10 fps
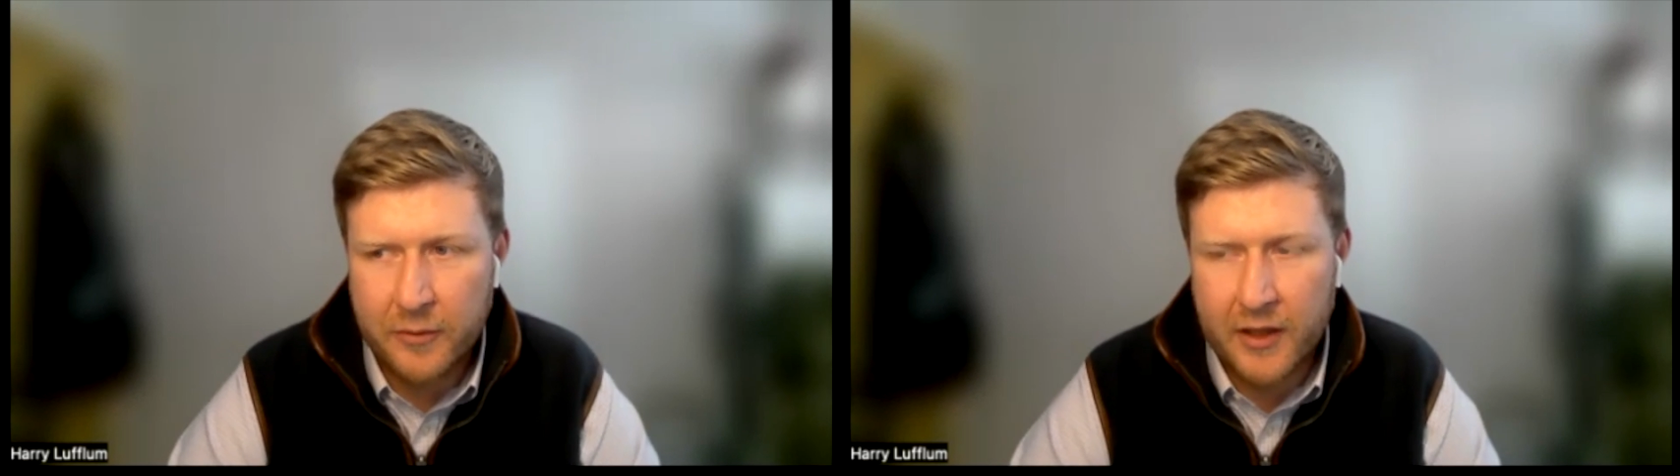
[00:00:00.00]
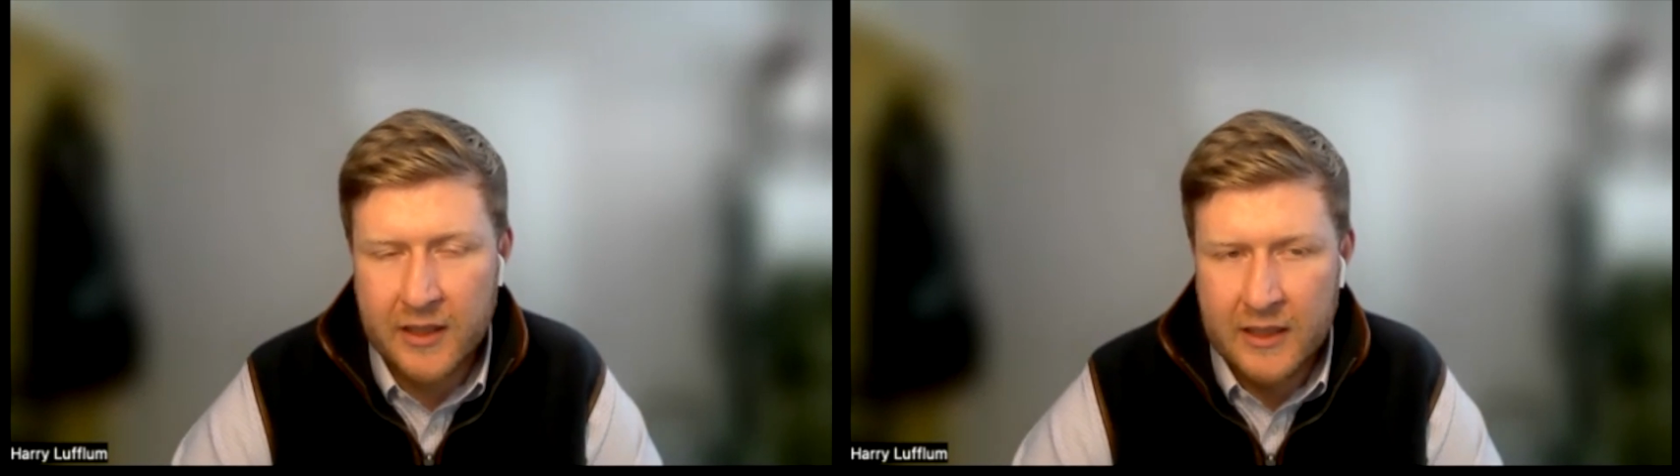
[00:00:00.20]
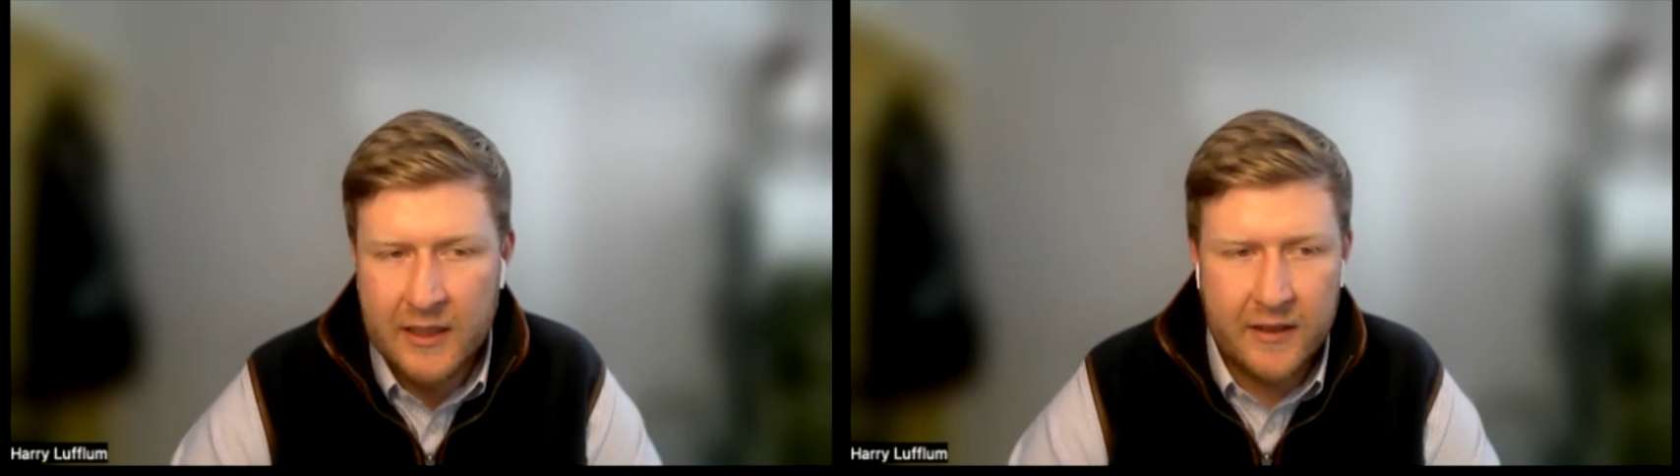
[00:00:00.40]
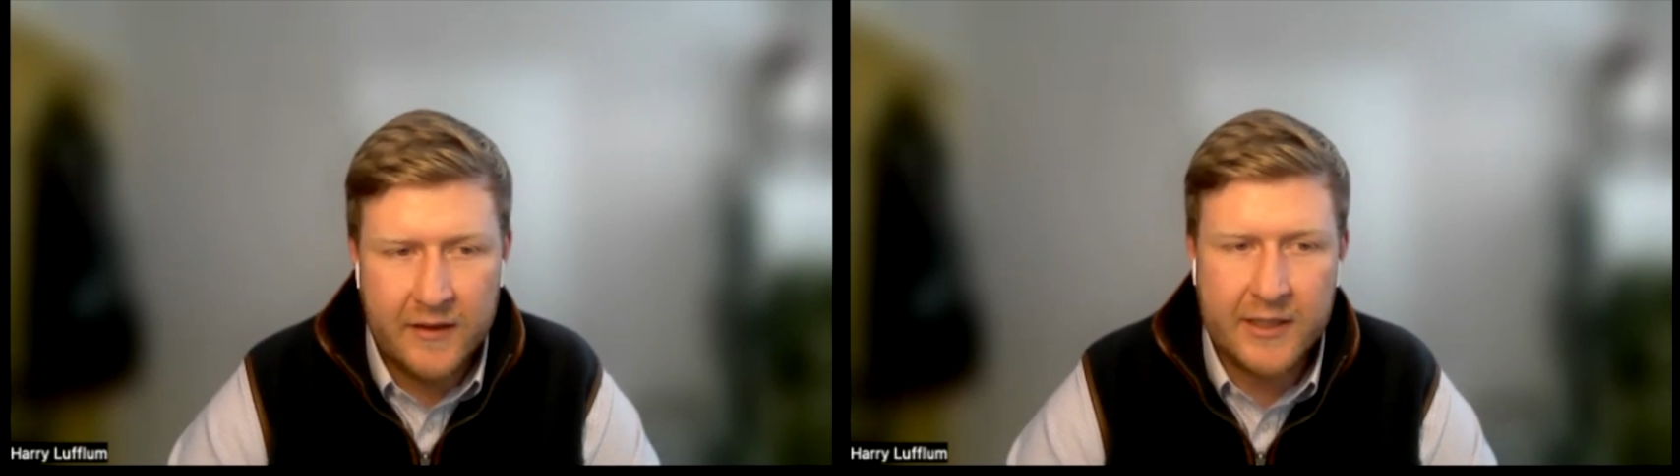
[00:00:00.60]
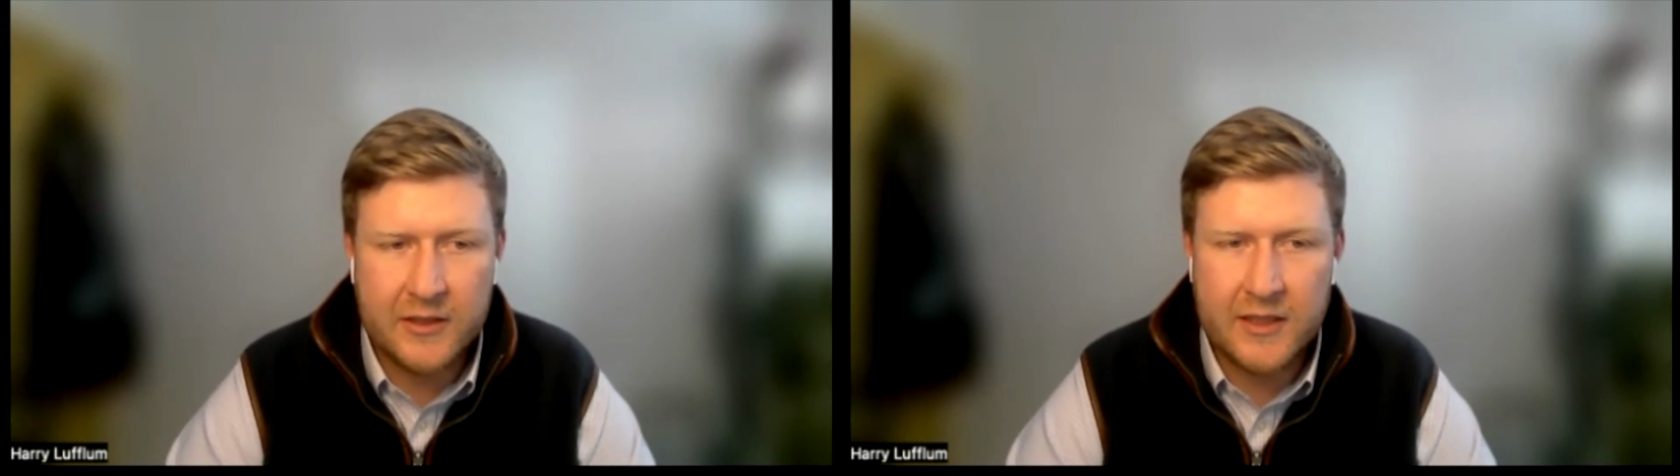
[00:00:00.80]
But
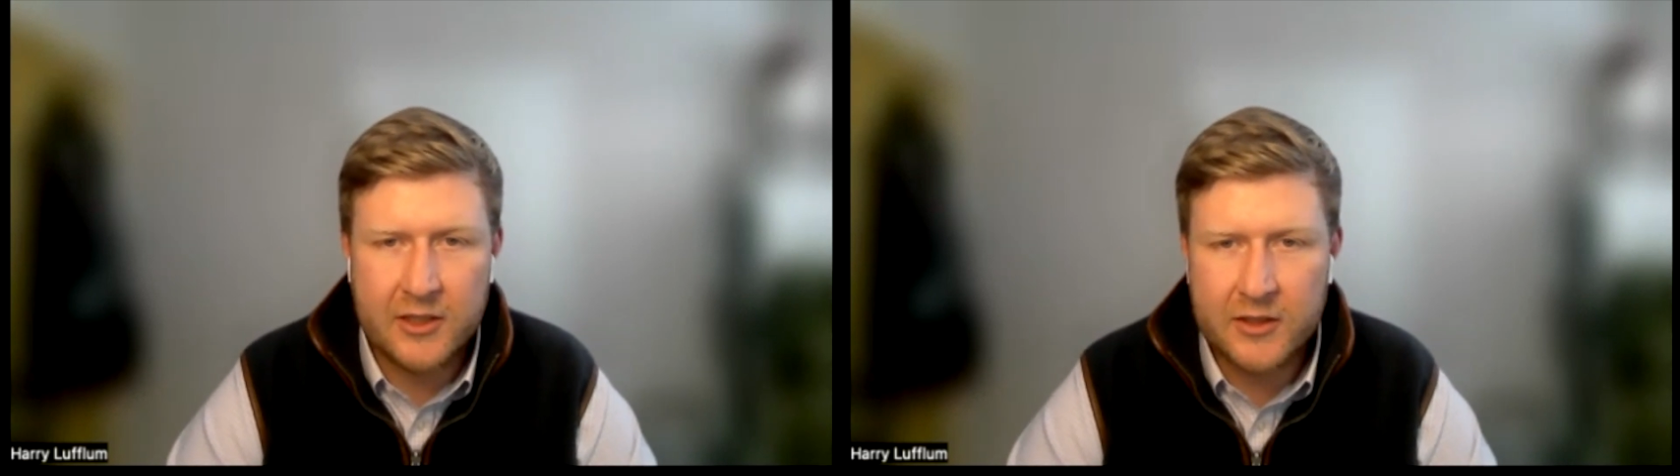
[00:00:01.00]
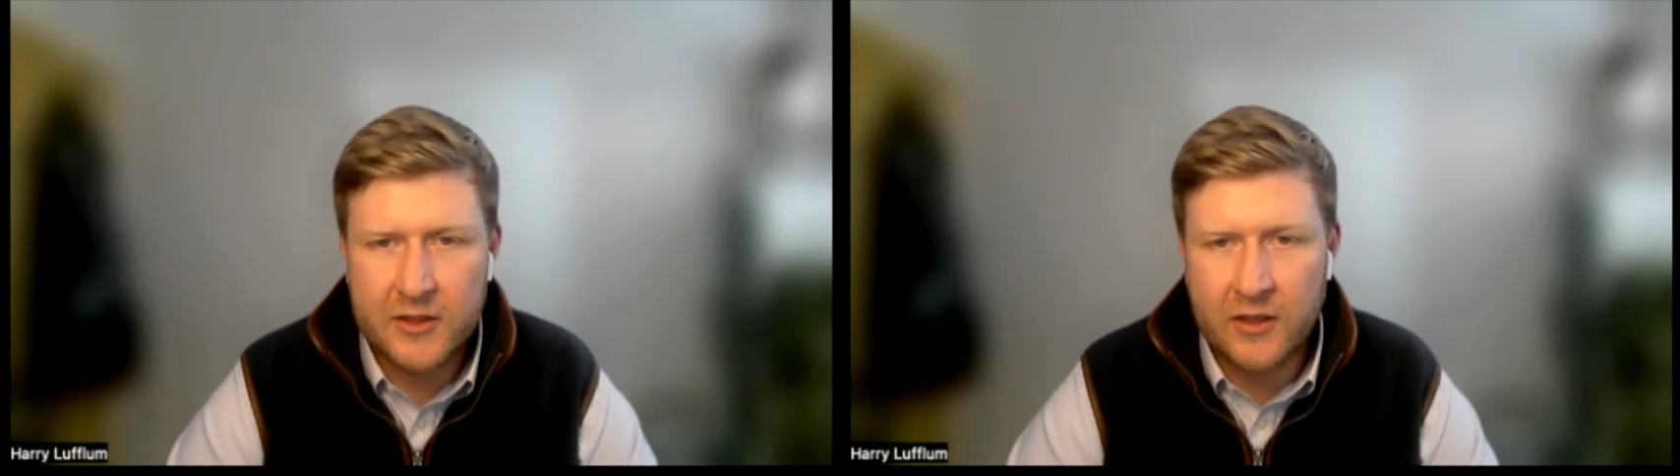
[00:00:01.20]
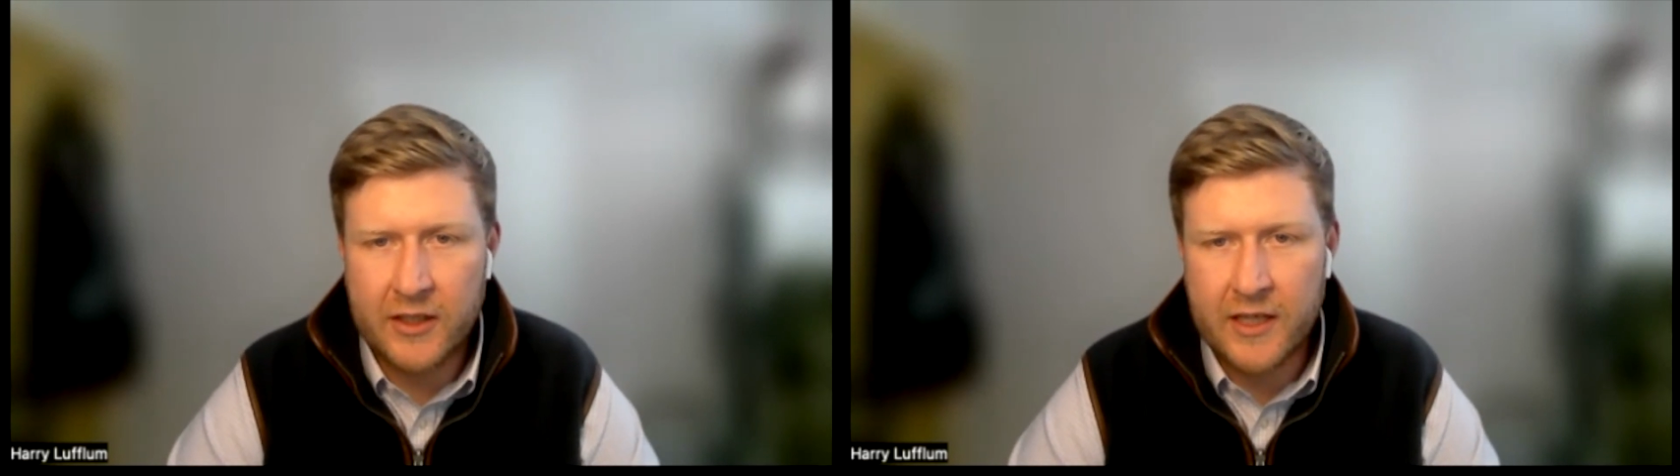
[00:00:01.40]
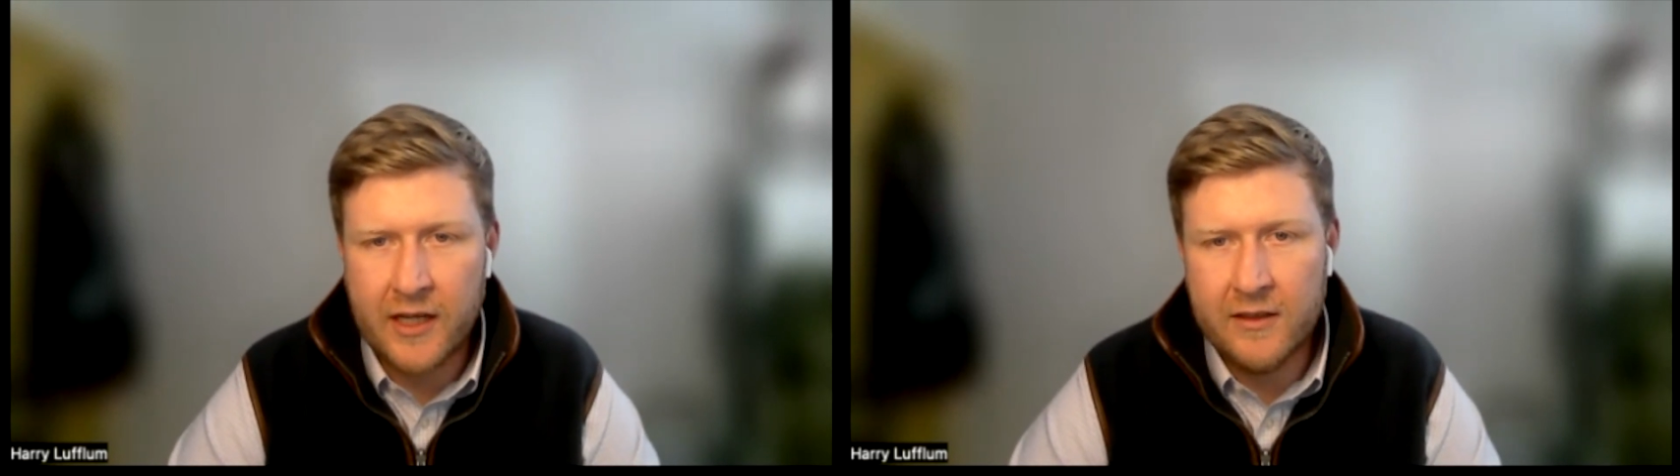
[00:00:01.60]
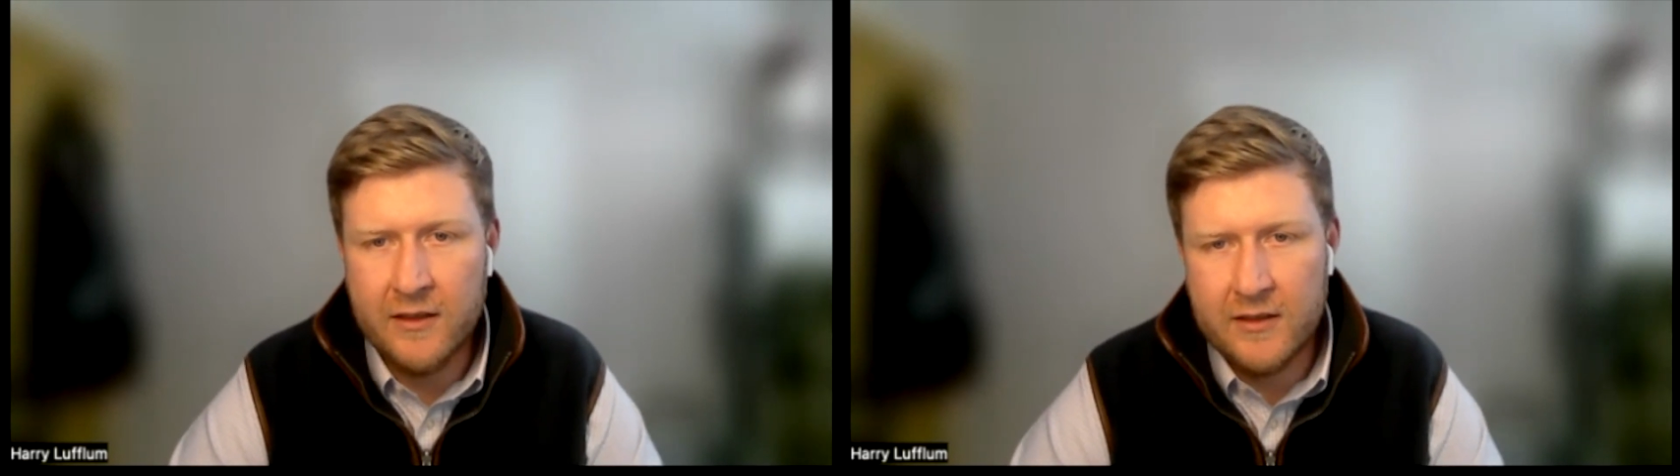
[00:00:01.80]
they're just such a solid
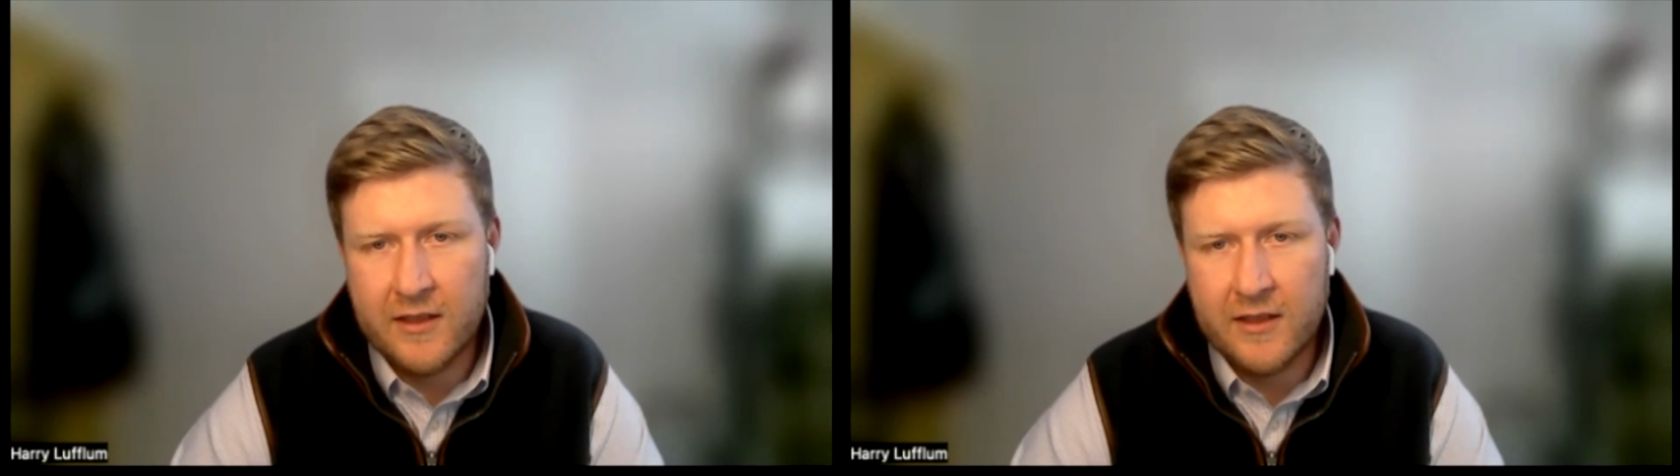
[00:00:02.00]
gun.